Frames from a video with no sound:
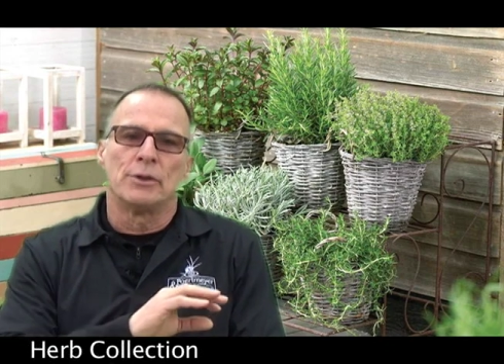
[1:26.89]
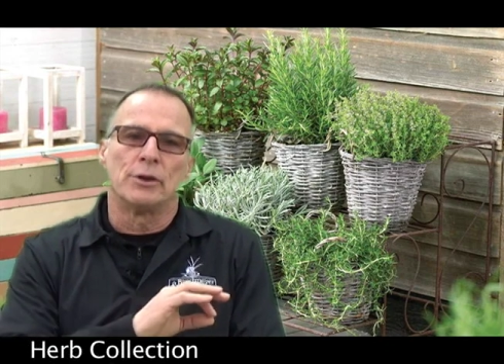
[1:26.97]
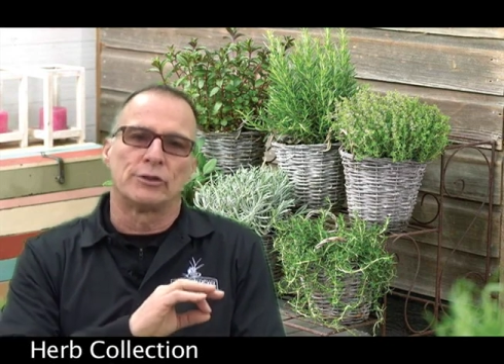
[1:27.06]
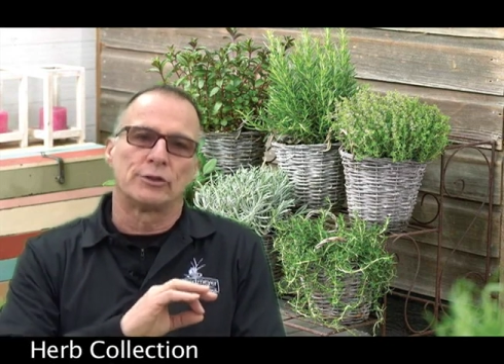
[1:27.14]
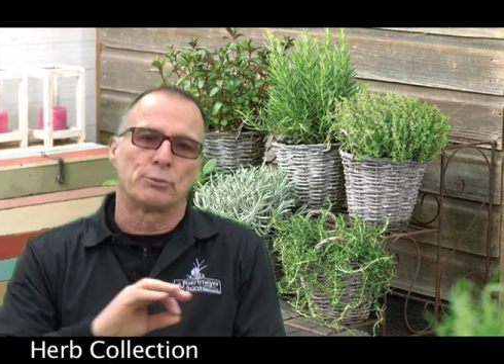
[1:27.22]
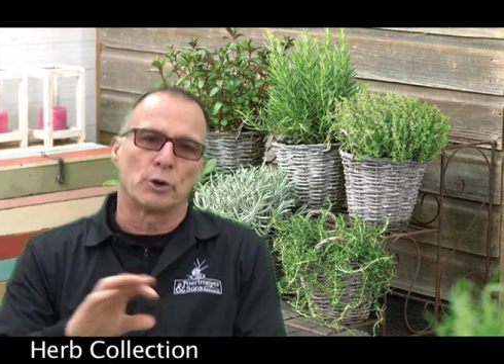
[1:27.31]

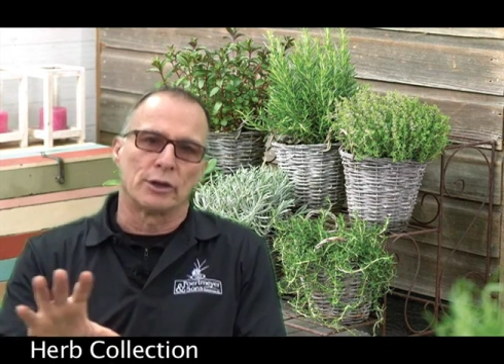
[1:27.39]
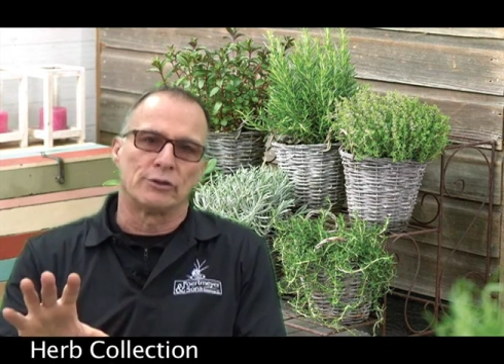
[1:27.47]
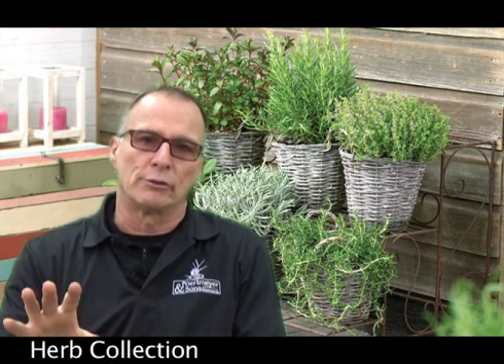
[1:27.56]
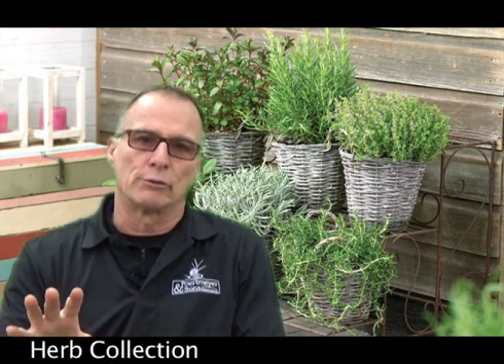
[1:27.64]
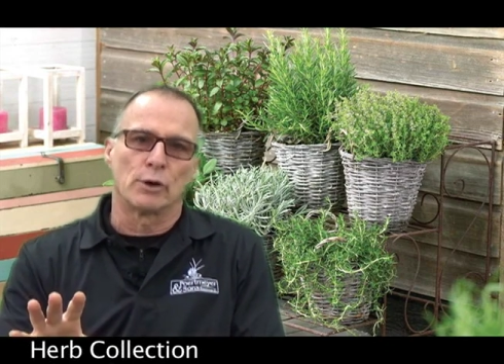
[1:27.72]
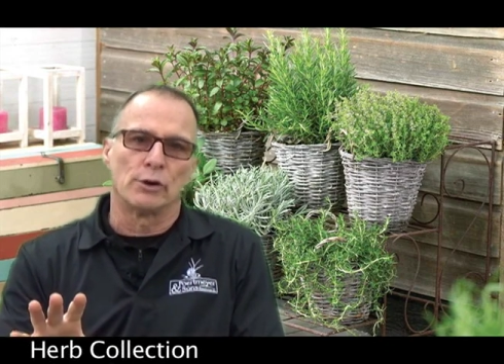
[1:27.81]
those
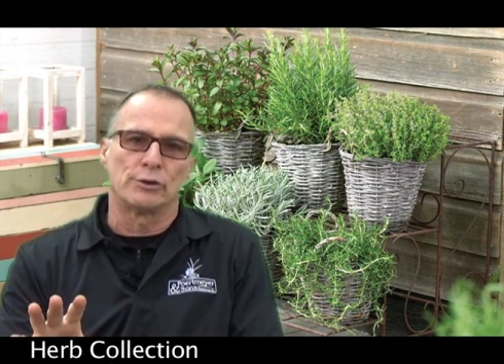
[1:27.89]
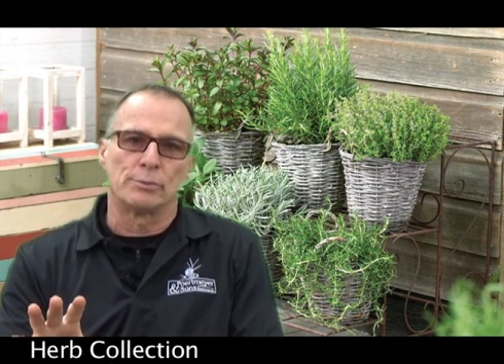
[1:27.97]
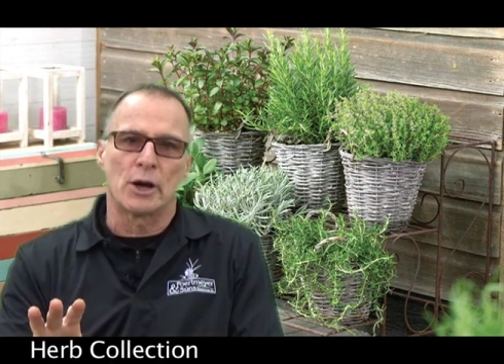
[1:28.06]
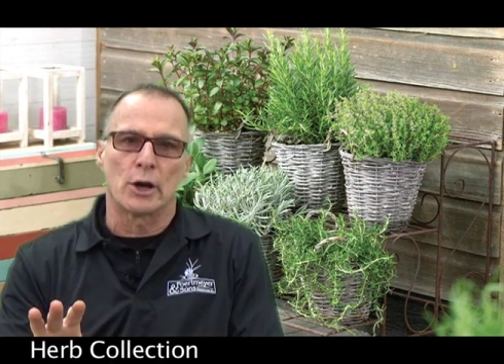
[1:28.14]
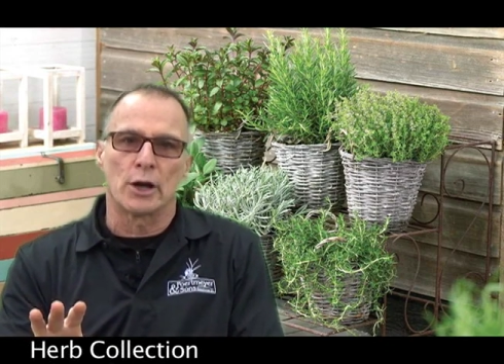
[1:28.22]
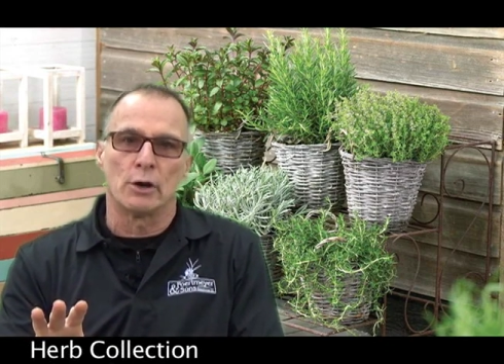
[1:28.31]
sprigs of
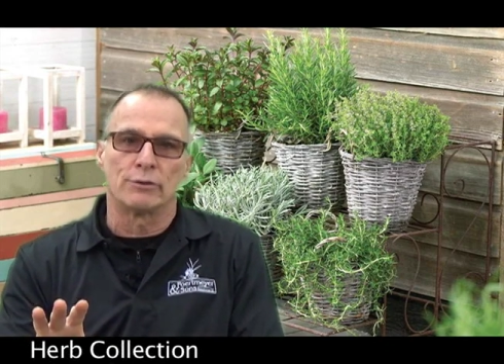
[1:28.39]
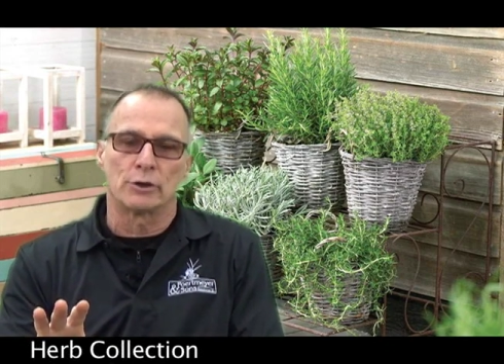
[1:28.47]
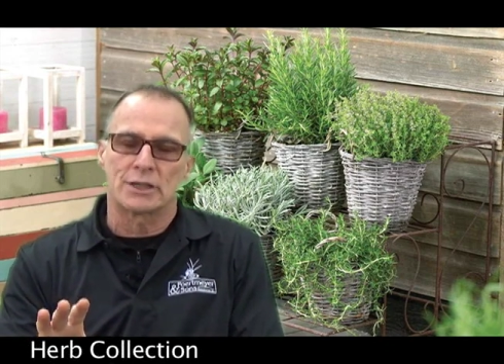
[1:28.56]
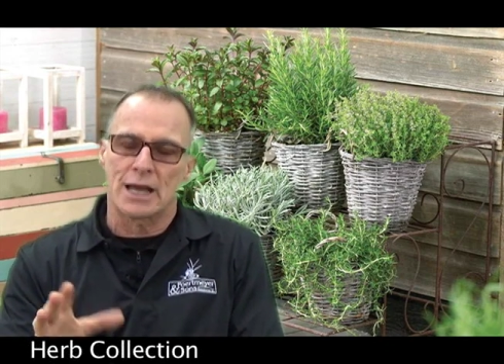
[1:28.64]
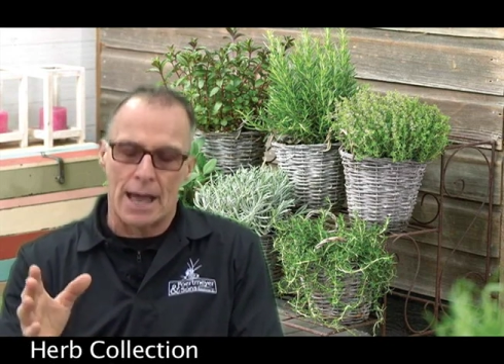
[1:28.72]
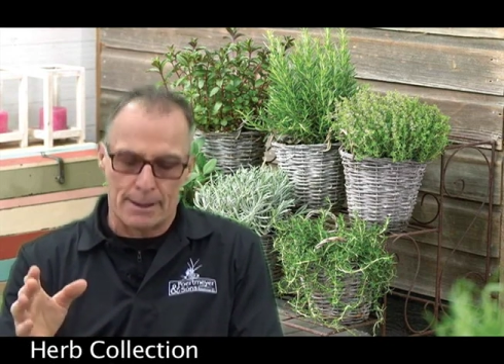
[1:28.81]
rosemary
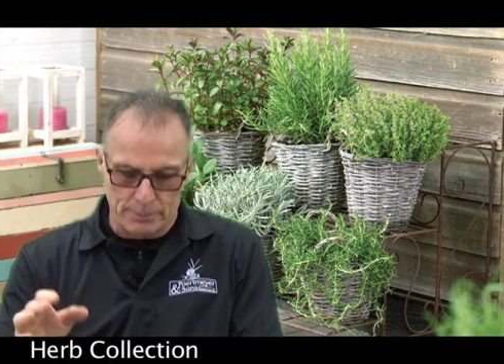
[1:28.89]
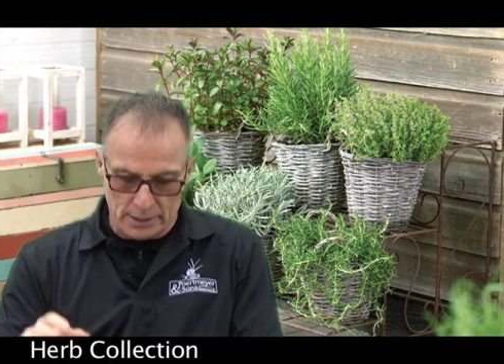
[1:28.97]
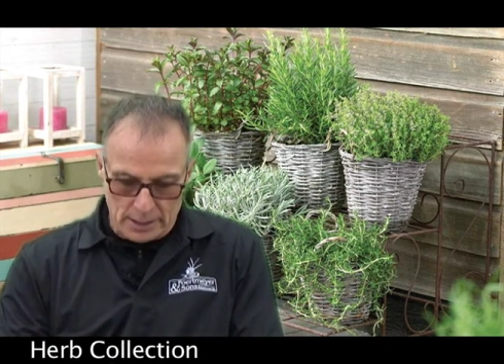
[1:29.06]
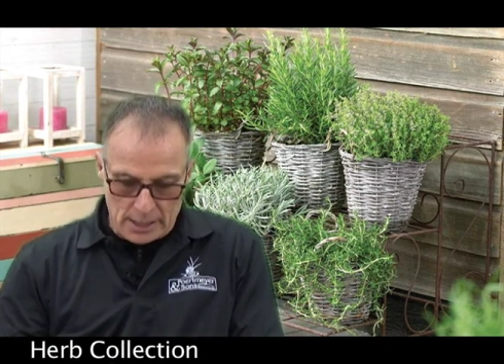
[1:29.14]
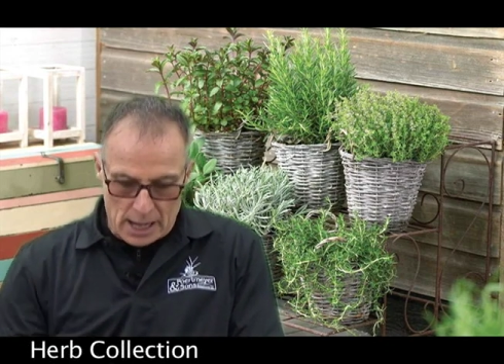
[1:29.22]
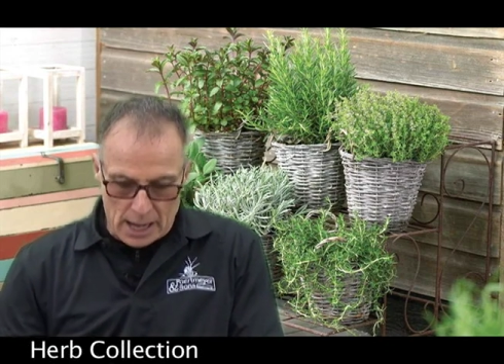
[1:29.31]
over
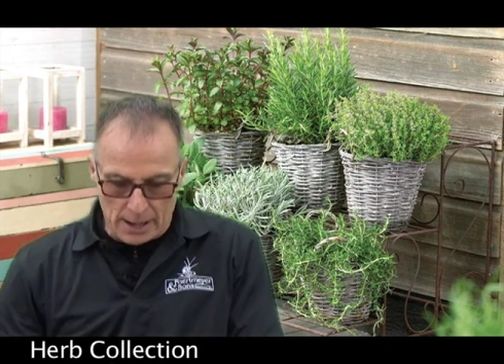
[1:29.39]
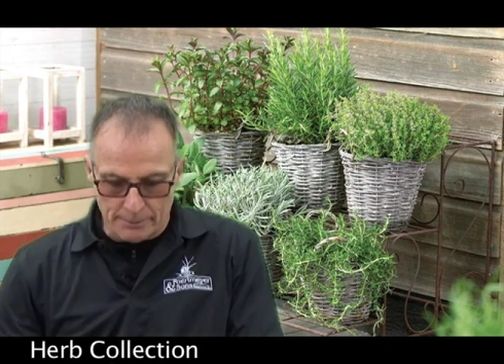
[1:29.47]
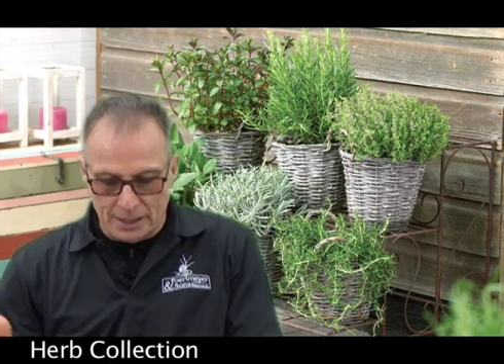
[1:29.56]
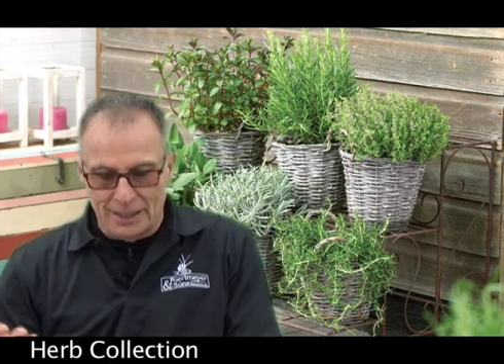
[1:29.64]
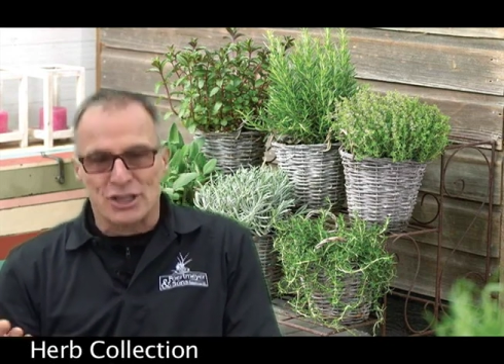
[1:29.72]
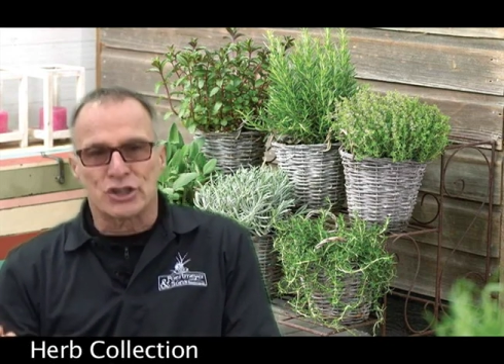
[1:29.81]
top.
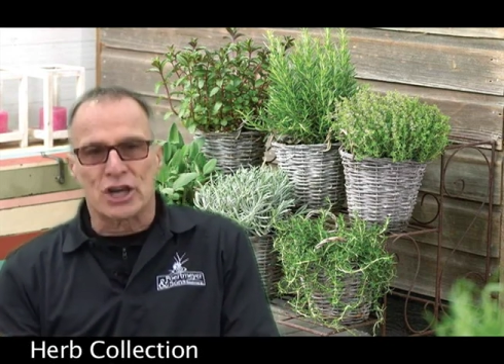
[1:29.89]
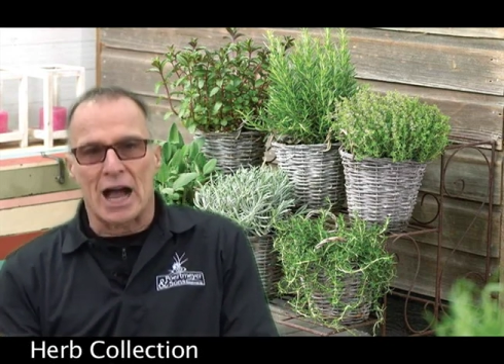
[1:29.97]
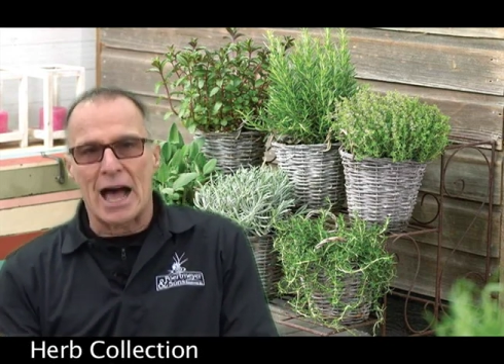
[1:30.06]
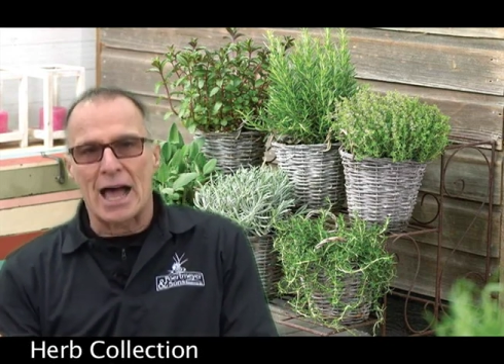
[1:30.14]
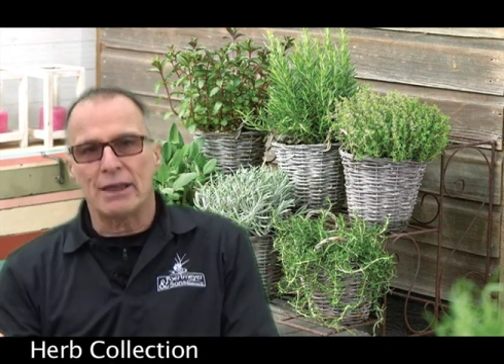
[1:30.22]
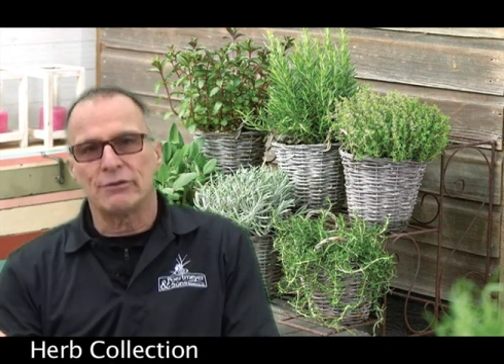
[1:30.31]
Um,
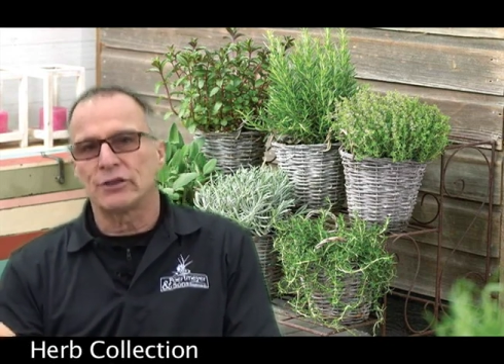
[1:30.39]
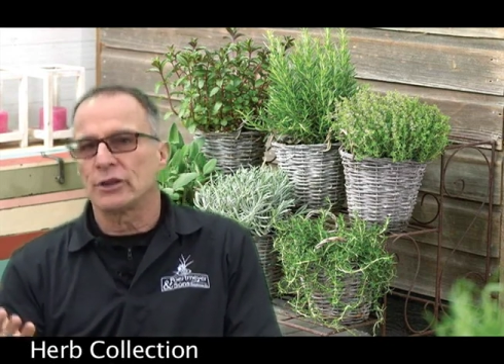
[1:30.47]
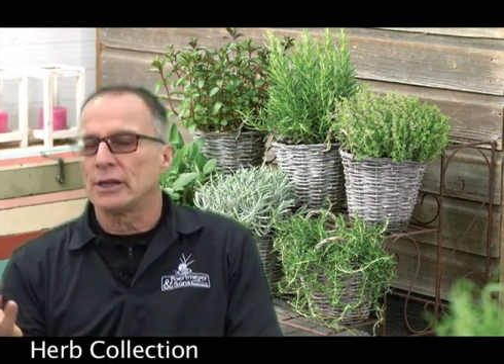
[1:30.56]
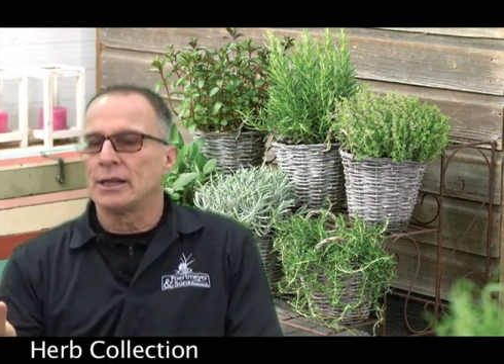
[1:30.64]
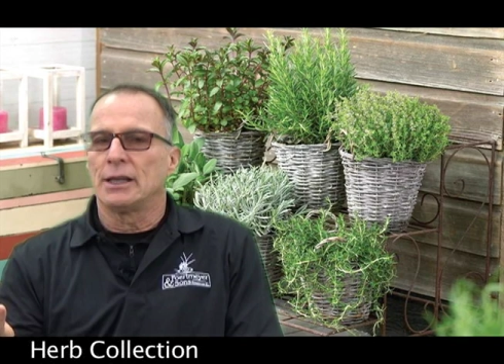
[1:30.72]
chives,